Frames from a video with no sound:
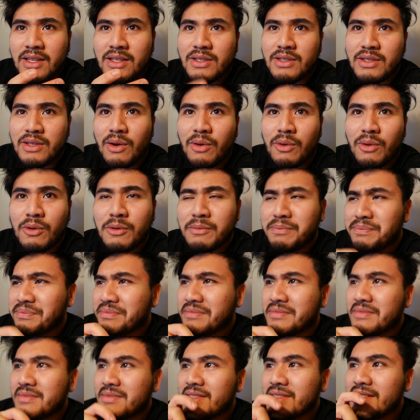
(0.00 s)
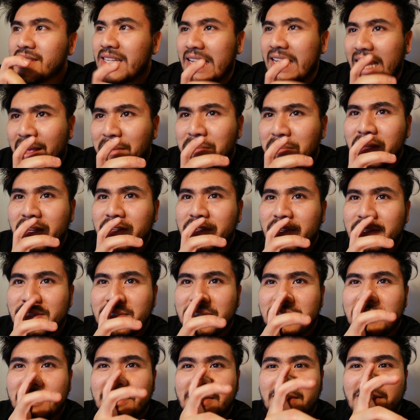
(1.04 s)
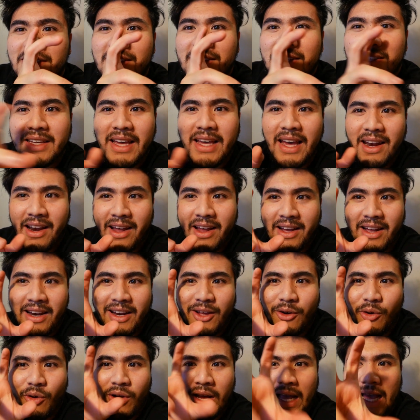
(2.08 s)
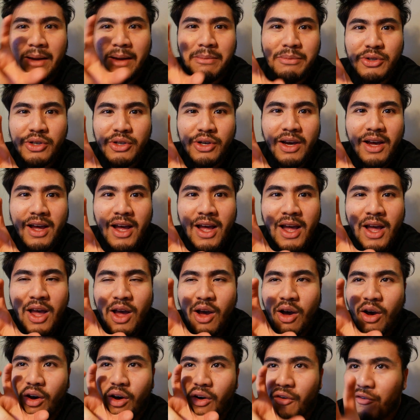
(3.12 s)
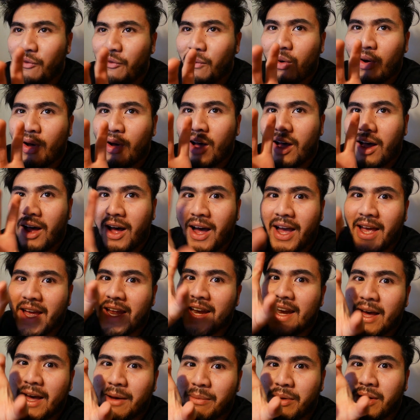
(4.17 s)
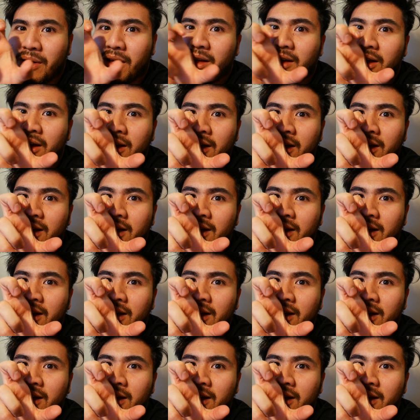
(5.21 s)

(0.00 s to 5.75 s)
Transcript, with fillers: So let me just get like a little capture of what Ayia Napa